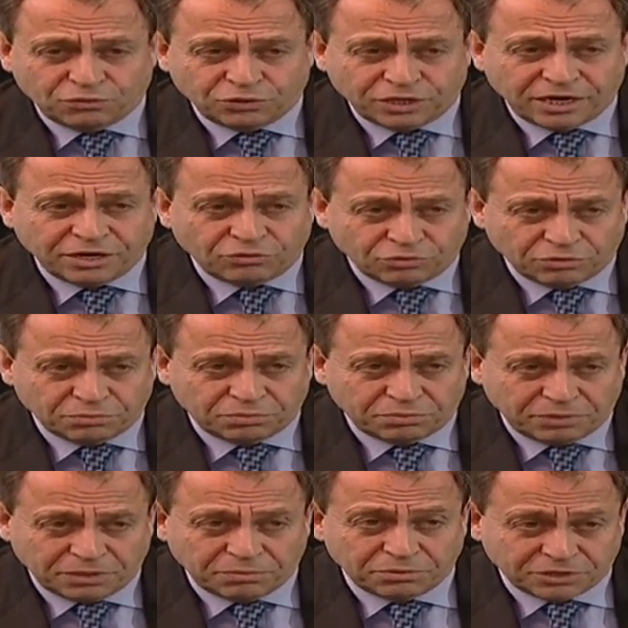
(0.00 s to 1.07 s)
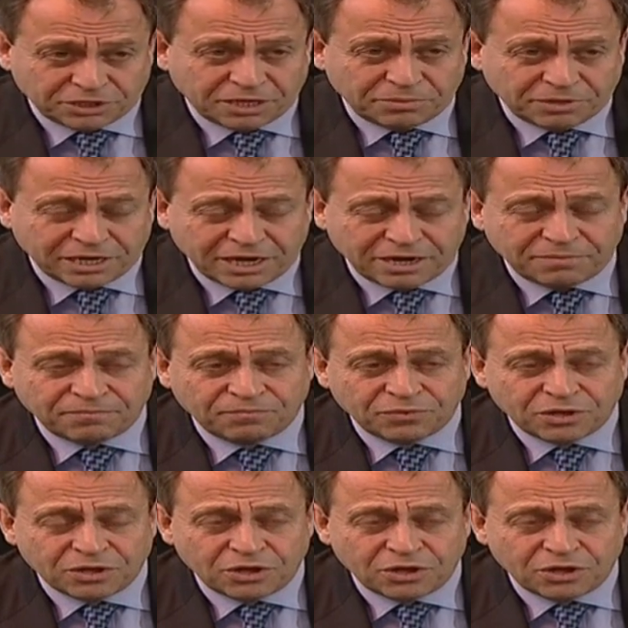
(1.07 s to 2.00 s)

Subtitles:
48 group people as they became,